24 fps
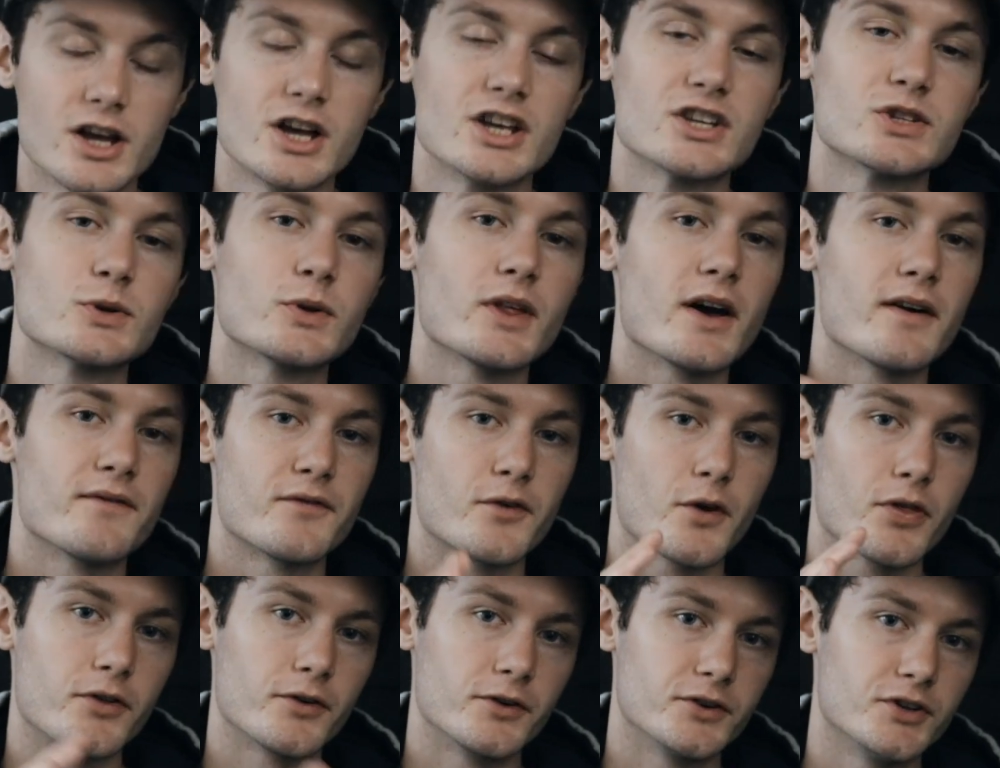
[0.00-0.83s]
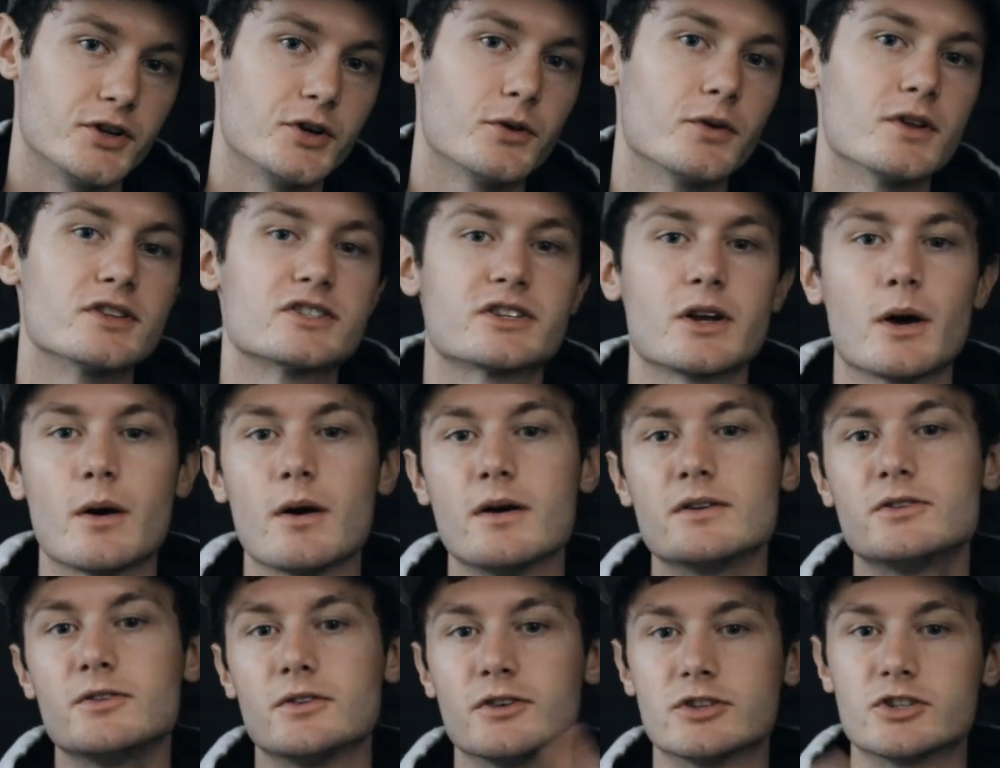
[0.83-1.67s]
So without further ado, let's go out
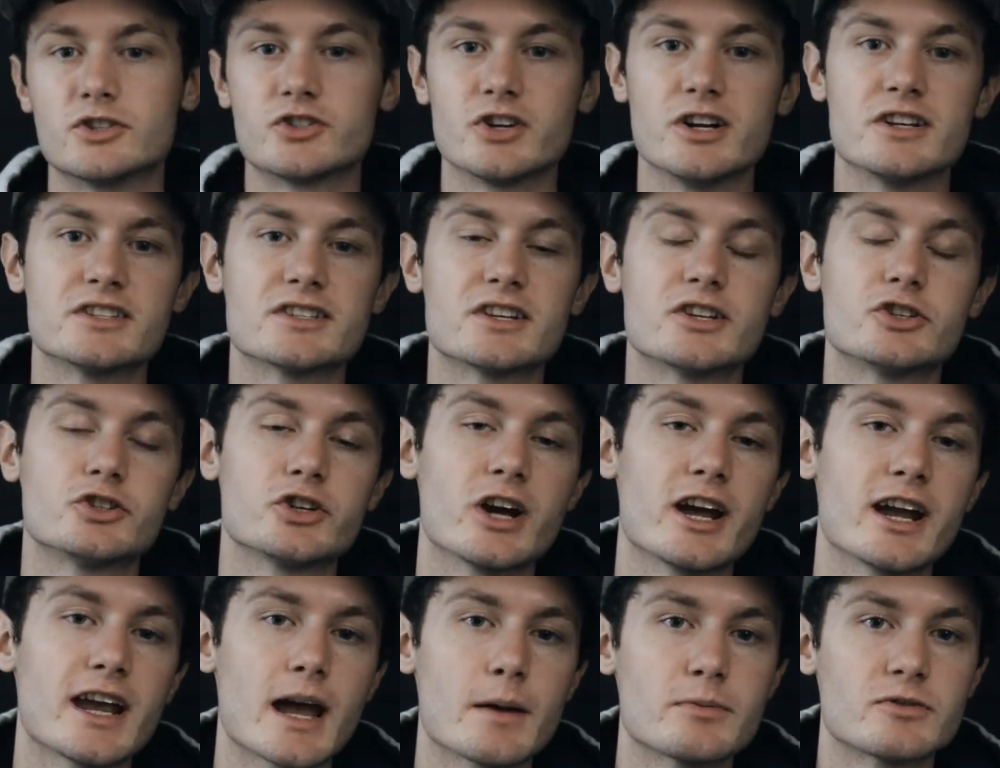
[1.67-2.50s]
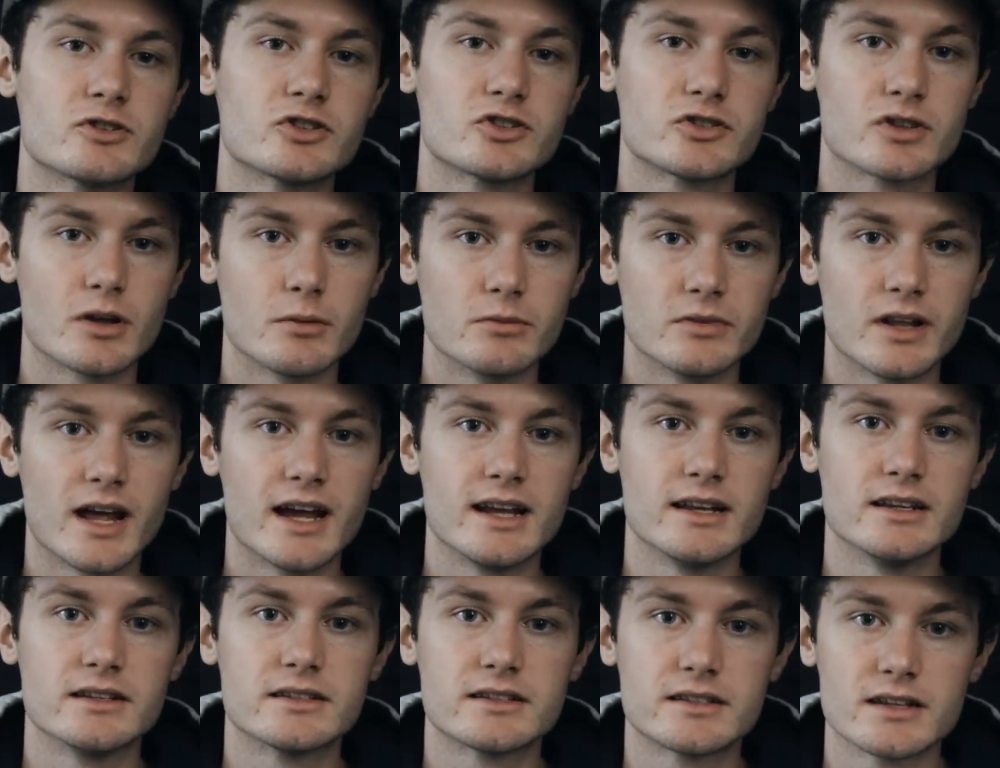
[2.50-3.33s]
into the streets, try to capture some
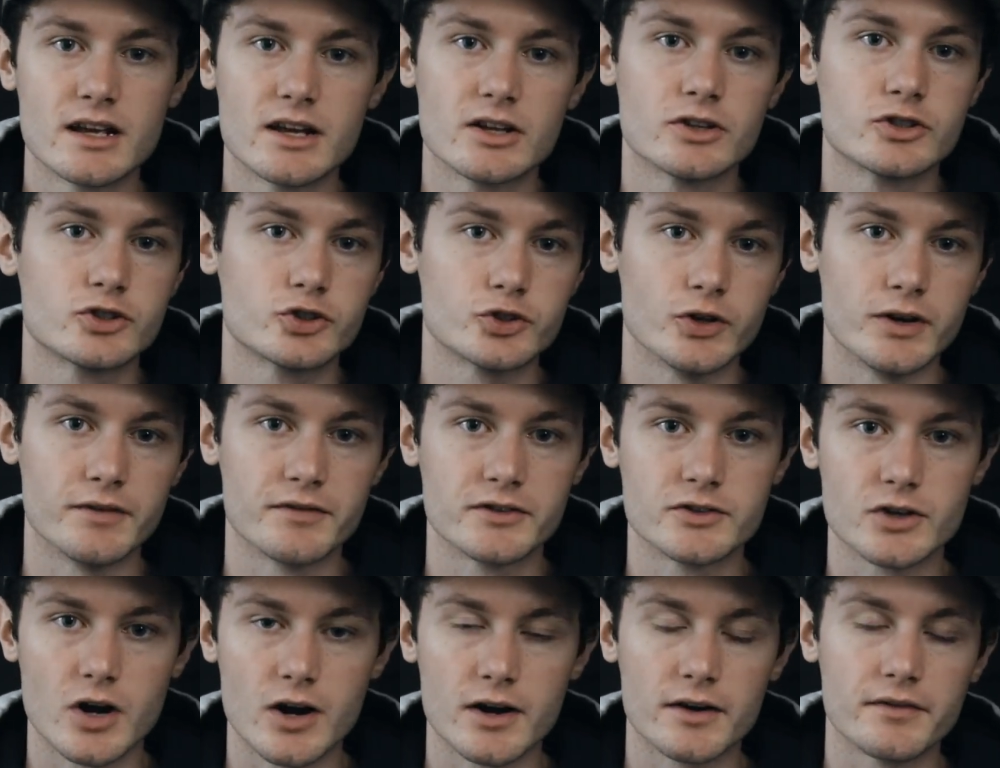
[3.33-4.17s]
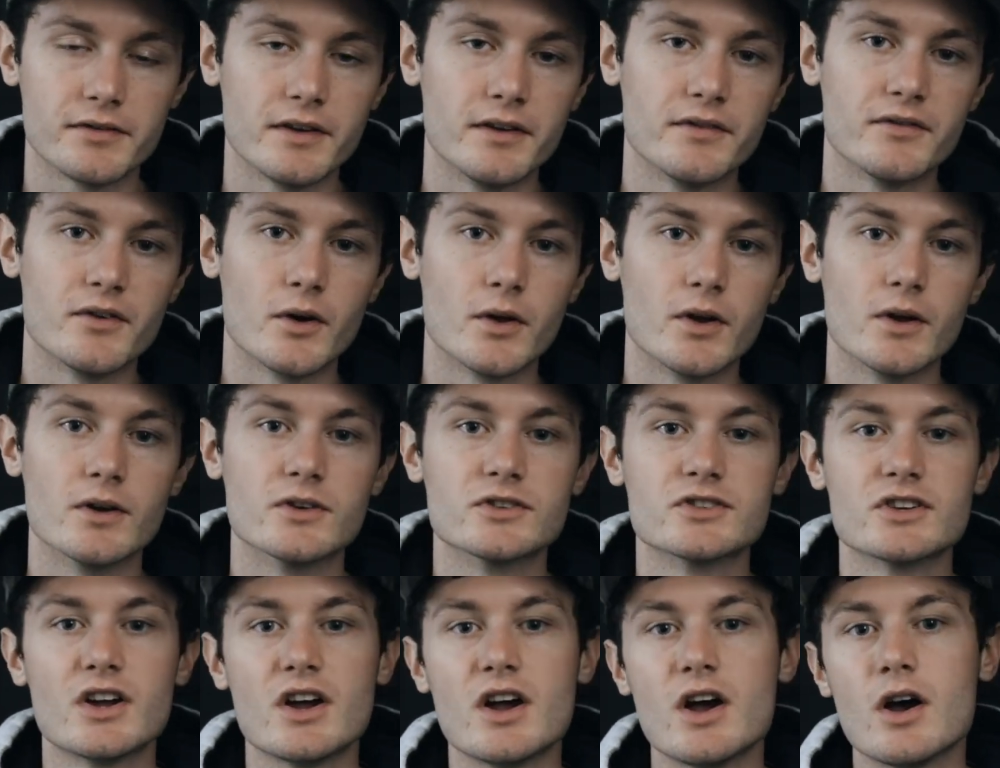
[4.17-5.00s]
nice street photography
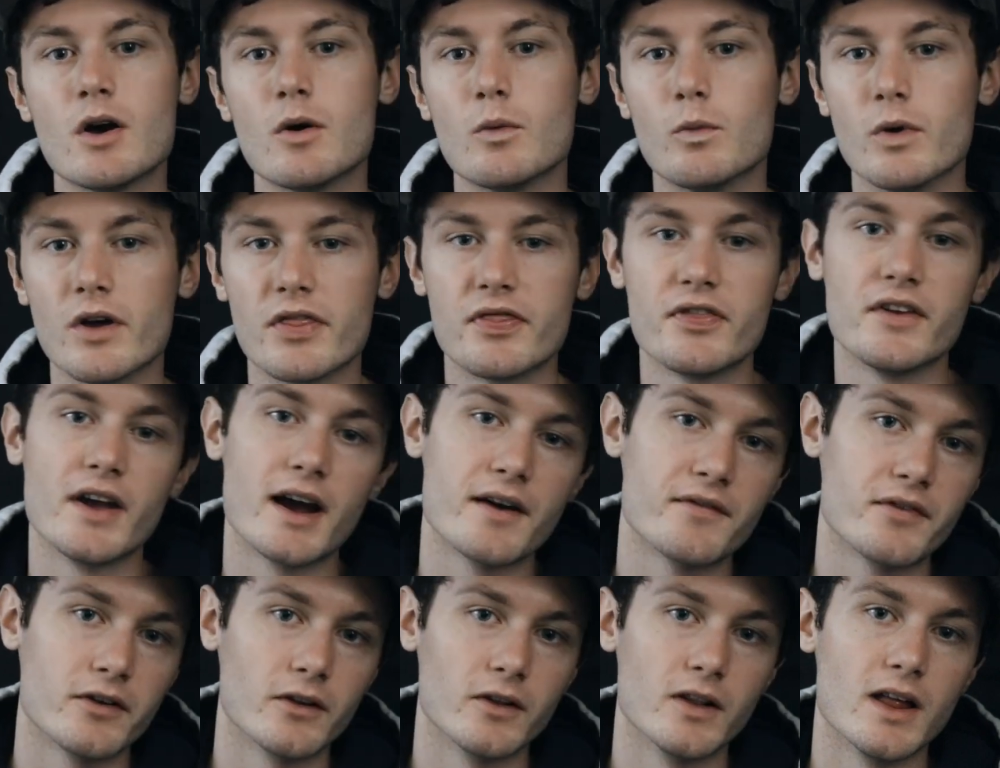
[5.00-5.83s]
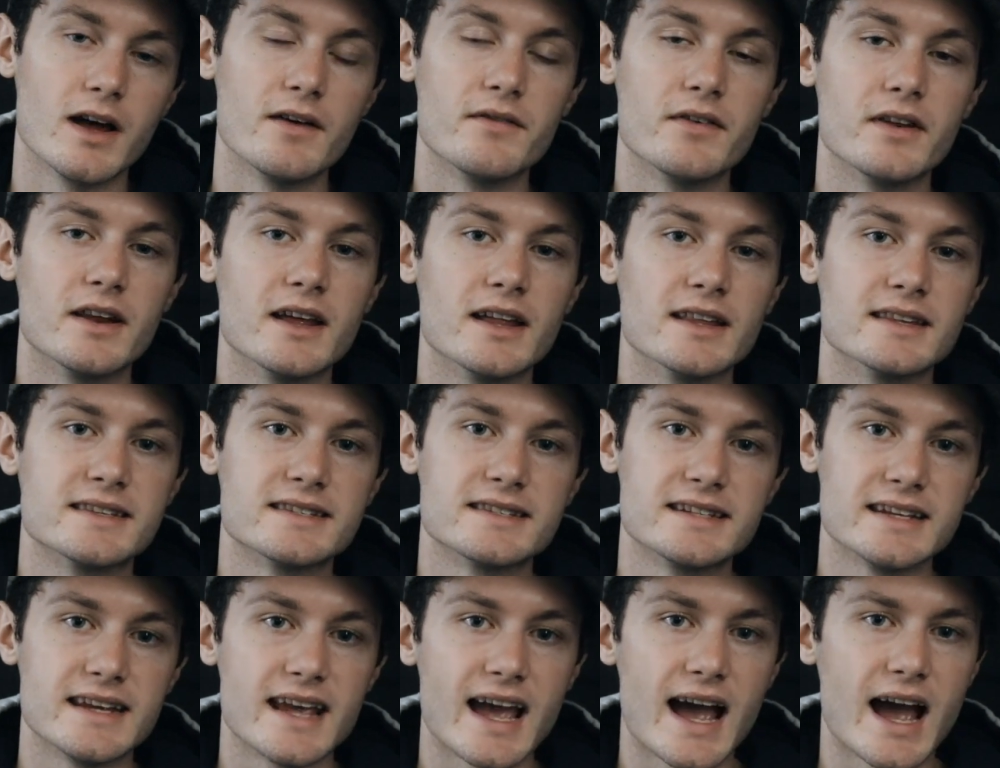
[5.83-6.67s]
photos with the iPhone 11 and
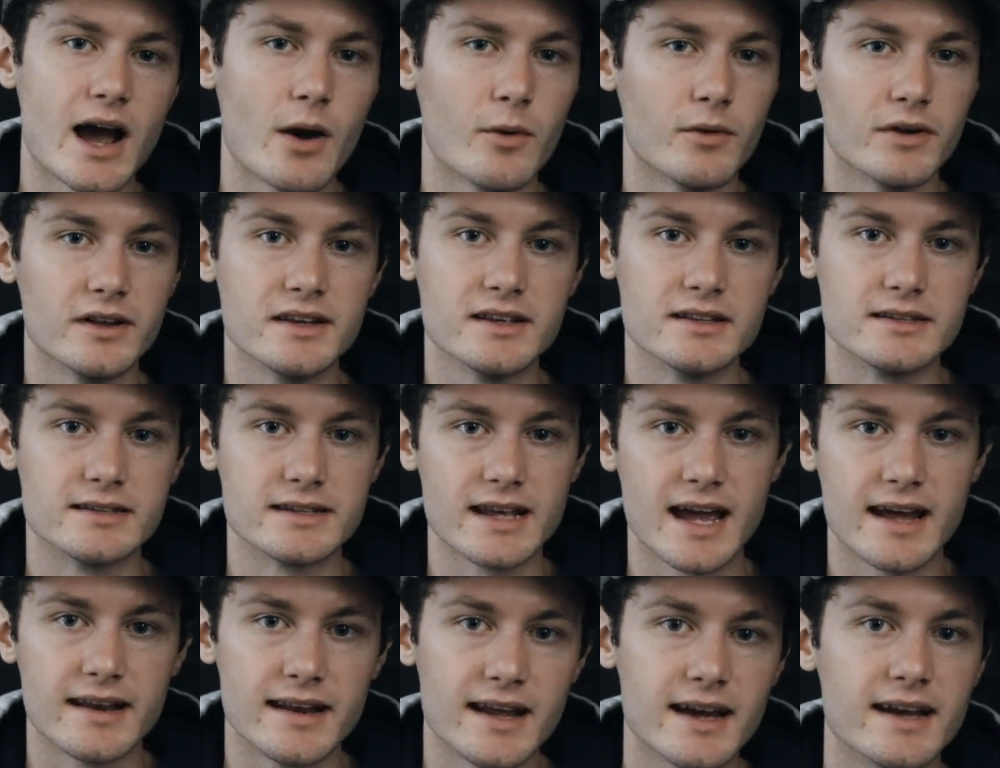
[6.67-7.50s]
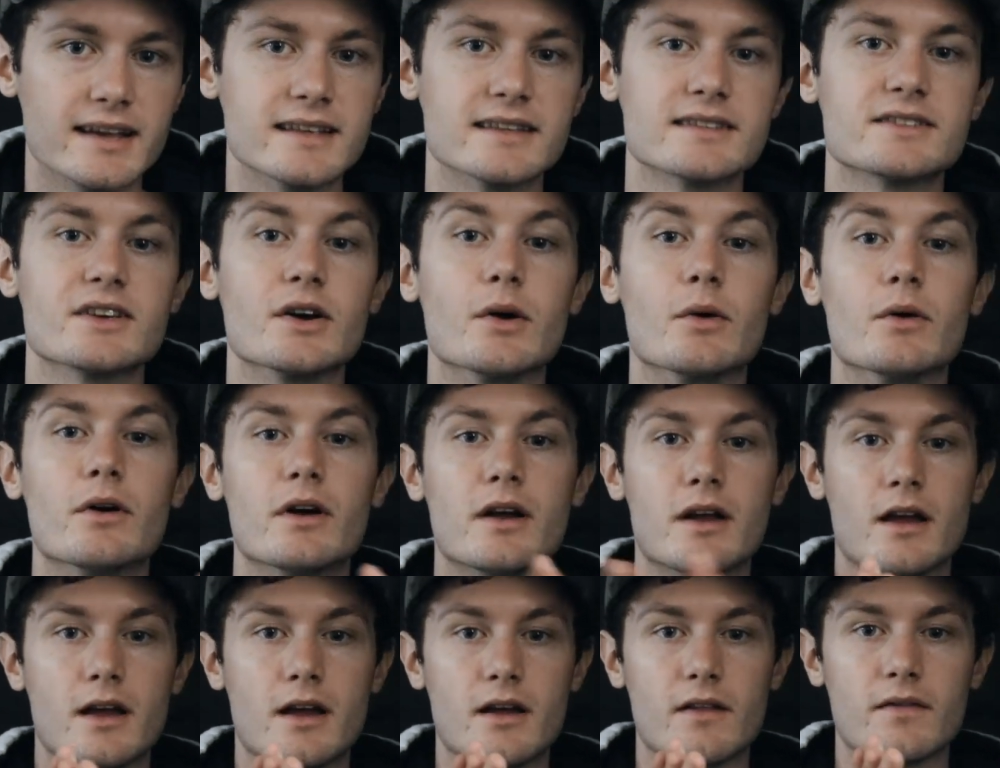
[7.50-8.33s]
see how it is at night. So
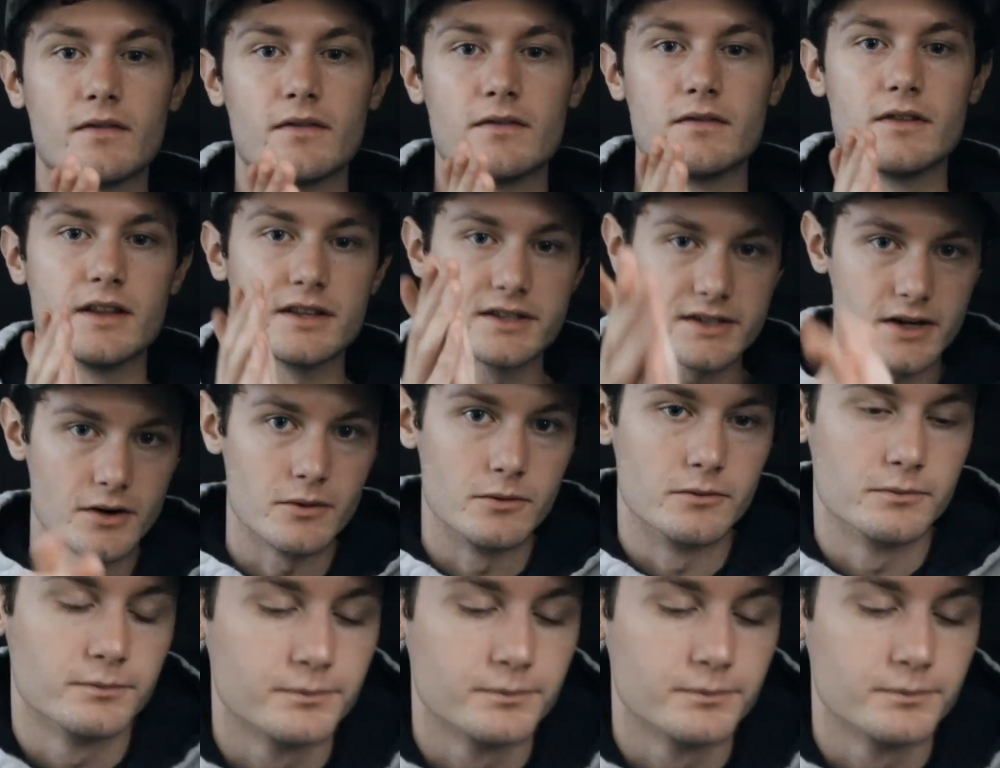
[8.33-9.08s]
let's go.